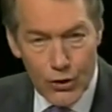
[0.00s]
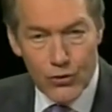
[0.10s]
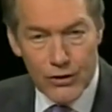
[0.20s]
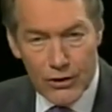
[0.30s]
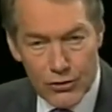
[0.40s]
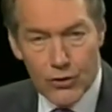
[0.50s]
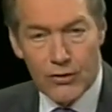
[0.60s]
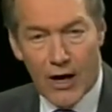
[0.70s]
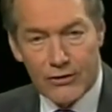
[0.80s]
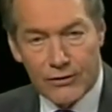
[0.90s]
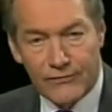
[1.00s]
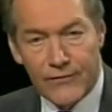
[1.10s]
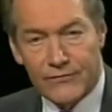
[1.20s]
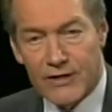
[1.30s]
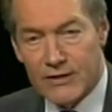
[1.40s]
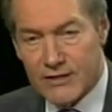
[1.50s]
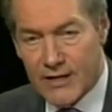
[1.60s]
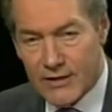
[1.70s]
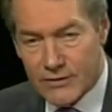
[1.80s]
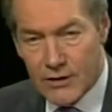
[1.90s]
losing
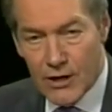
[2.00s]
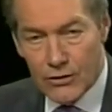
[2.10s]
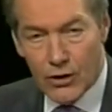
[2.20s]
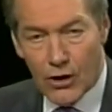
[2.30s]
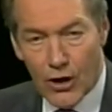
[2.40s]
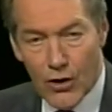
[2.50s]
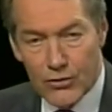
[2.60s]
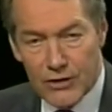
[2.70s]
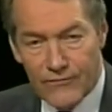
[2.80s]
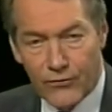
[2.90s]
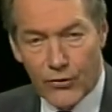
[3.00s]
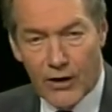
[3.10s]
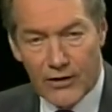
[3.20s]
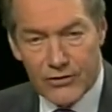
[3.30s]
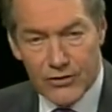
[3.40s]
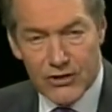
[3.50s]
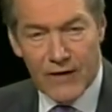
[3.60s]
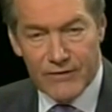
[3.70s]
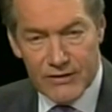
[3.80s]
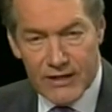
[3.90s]
$2.15 to close at
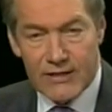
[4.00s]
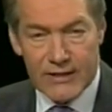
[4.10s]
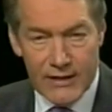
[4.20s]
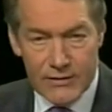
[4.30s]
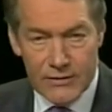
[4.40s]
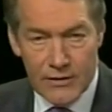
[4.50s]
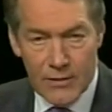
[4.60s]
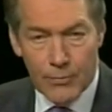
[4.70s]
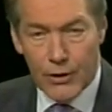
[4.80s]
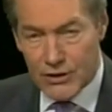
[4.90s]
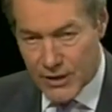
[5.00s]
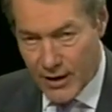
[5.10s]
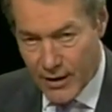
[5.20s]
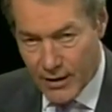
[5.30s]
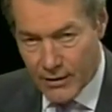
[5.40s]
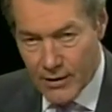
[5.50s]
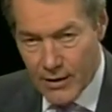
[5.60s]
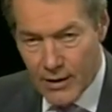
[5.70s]
$4.76 per share.